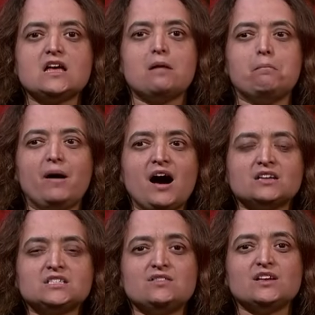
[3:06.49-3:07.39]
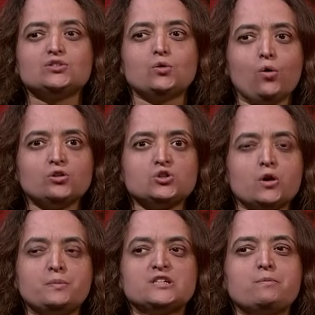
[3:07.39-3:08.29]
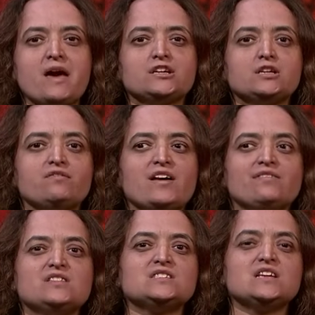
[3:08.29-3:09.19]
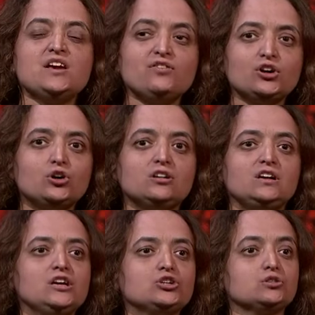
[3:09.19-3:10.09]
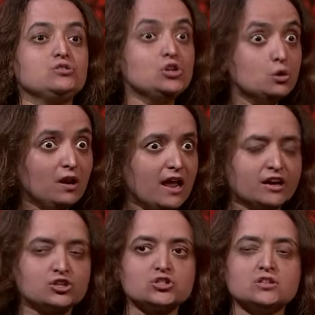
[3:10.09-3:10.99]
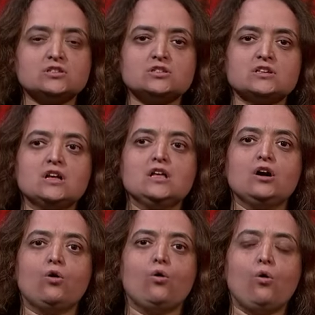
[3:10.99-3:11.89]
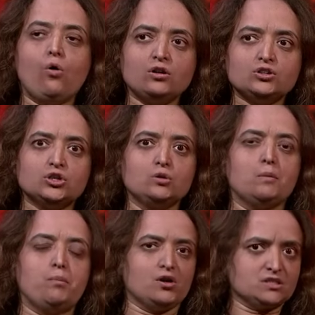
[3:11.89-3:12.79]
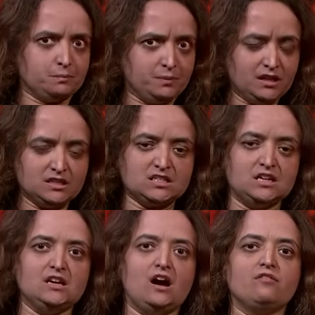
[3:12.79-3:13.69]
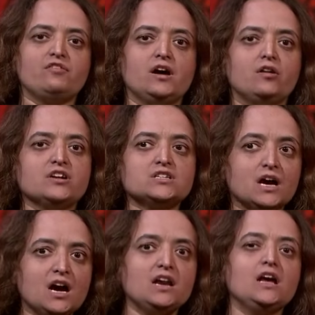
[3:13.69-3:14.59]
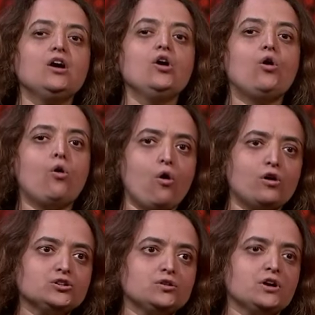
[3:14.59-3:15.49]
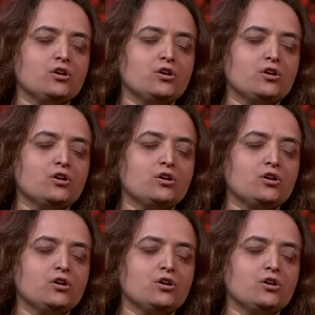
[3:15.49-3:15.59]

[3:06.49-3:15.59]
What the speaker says: but there's also a perspective that this either could lead to new elections or to a possibility of her returning or to the